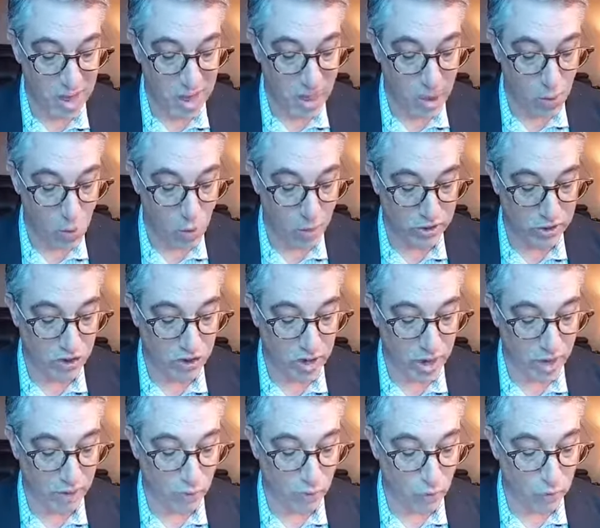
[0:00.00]
and what should
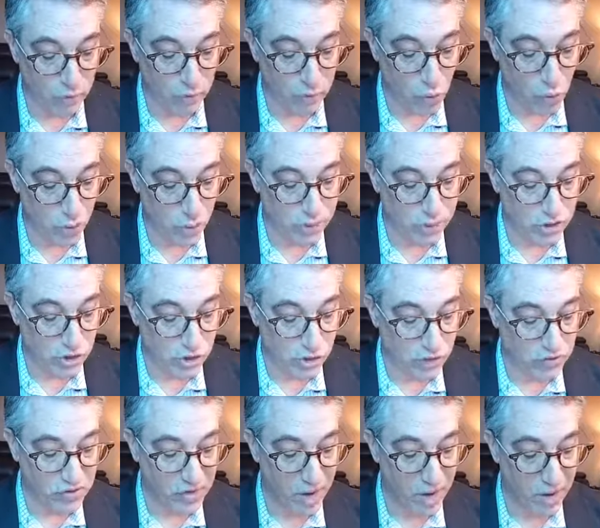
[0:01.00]
I look for when
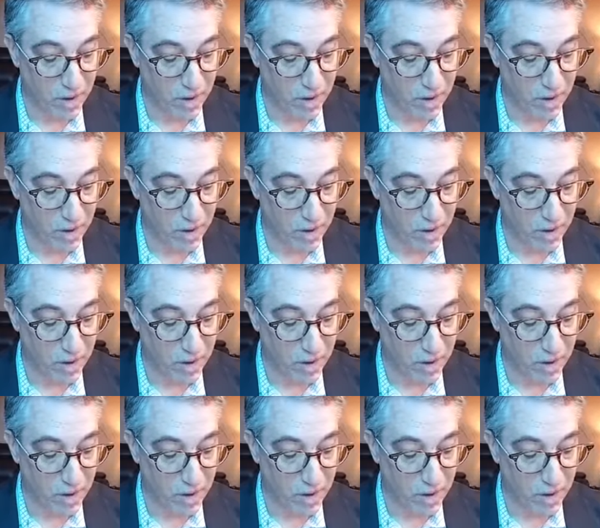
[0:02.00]
choosing a